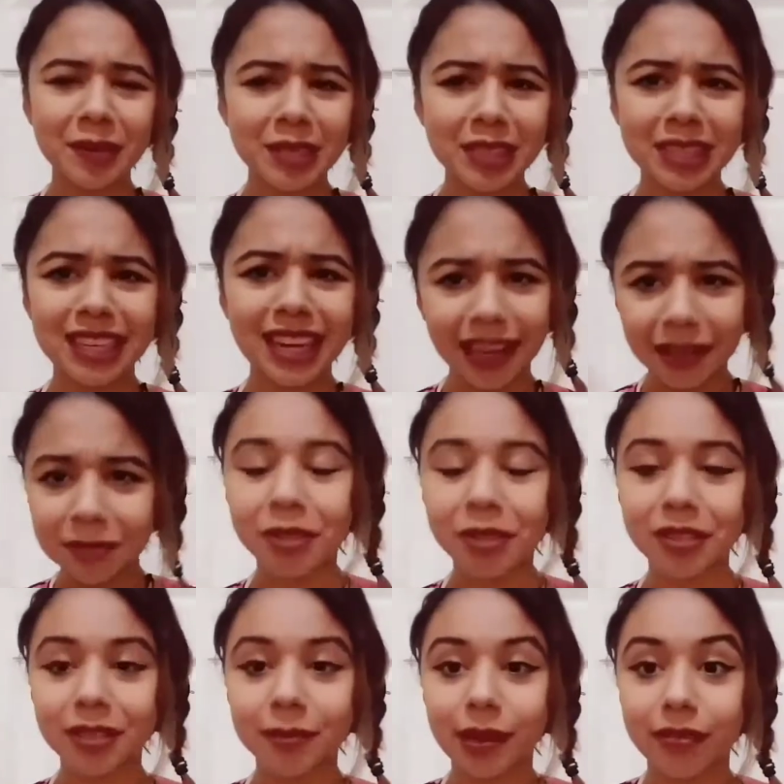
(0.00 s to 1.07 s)
but I'm
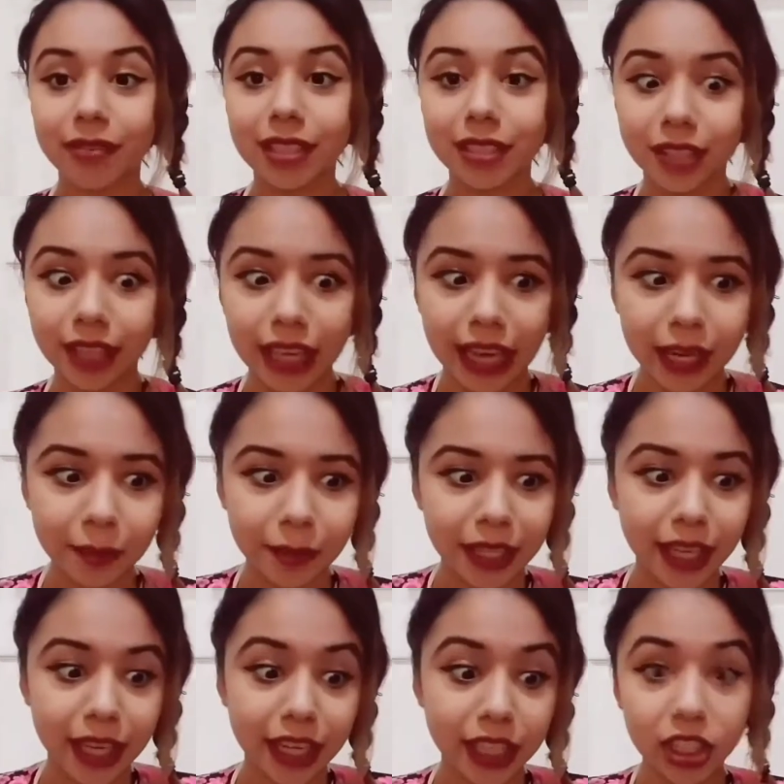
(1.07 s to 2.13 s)
noticing my face looking kind of
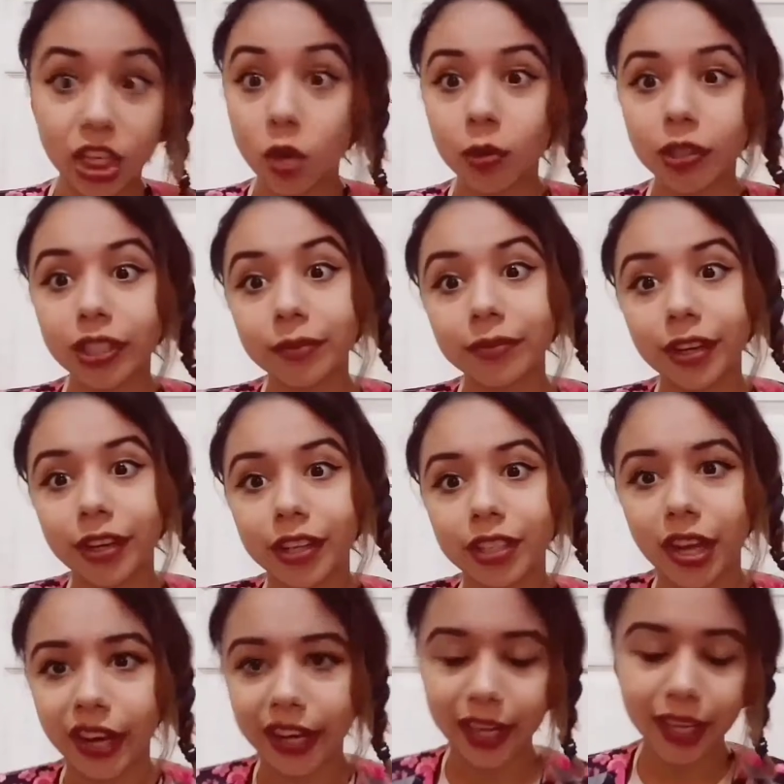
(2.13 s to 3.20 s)
pinkish, which I'm very
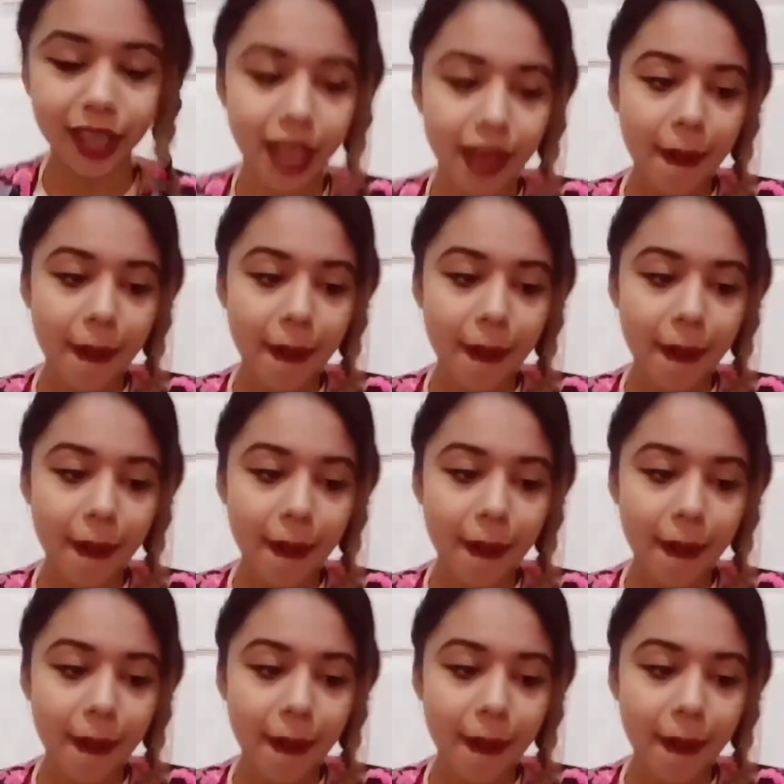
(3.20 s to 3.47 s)
sorry.